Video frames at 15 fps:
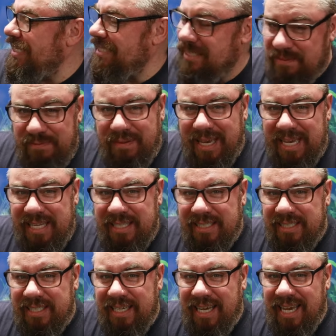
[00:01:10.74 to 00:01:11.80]
easy to
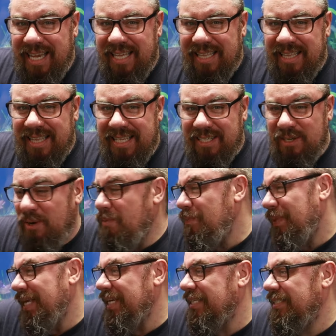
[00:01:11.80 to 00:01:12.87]
find, and they're
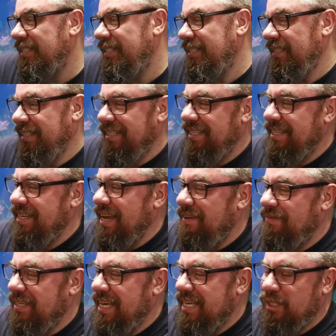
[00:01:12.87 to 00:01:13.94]
complex. You
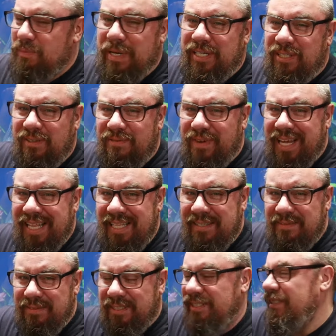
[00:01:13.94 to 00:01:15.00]
have to get special
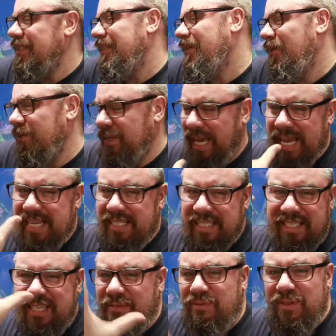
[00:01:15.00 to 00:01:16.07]
valves and all kinds
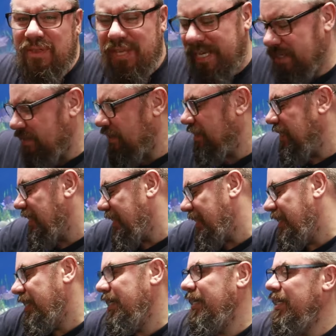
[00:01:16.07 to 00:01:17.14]
of different things on
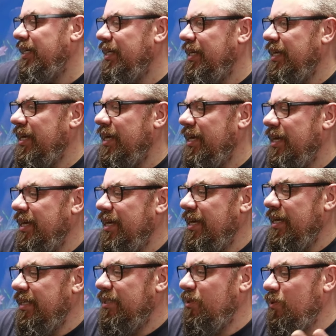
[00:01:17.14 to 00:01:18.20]
there.
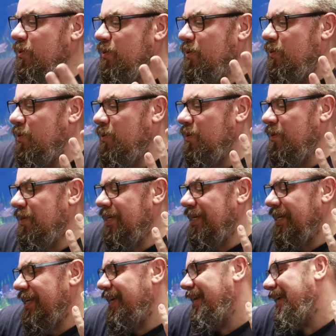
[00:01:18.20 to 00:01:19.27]
So
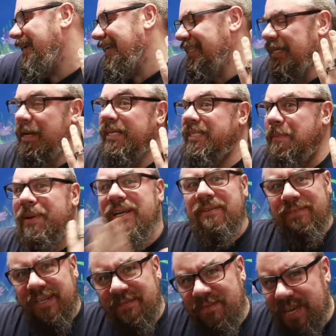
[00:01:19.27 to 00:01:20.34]
uh, it's, a, it's a bit
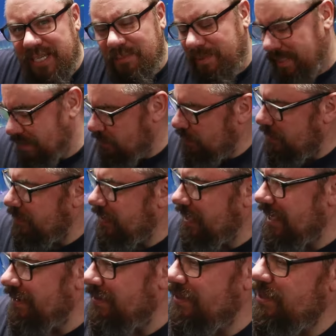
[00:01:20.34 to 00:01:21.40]
of an investment is what I'm
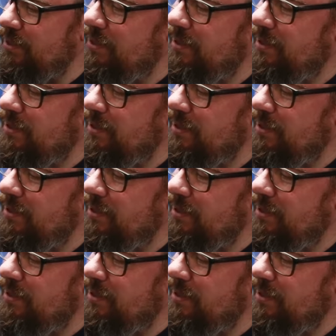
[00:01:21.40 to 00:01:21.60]
saying. It's